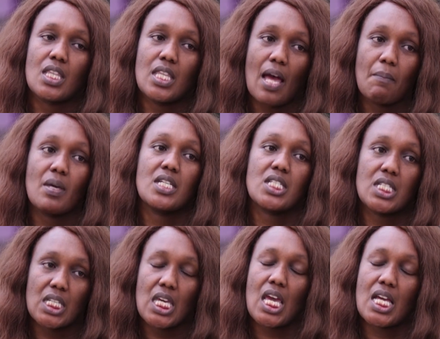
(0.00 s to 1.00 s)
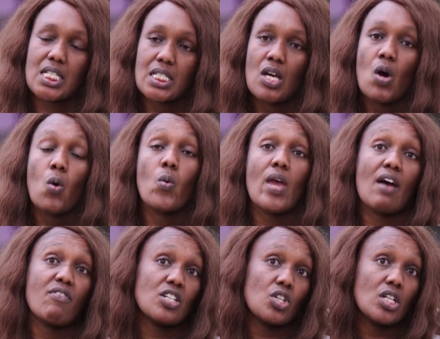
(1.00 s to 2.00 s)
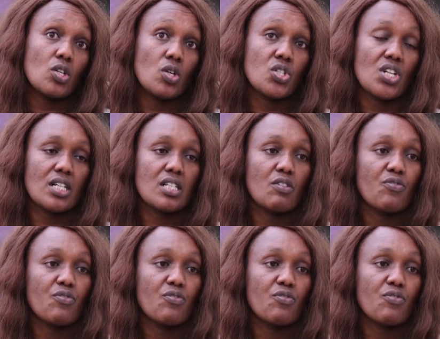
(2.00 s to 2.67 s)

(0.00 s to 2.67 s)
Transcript: They're amazing. Yes. We have actually contracted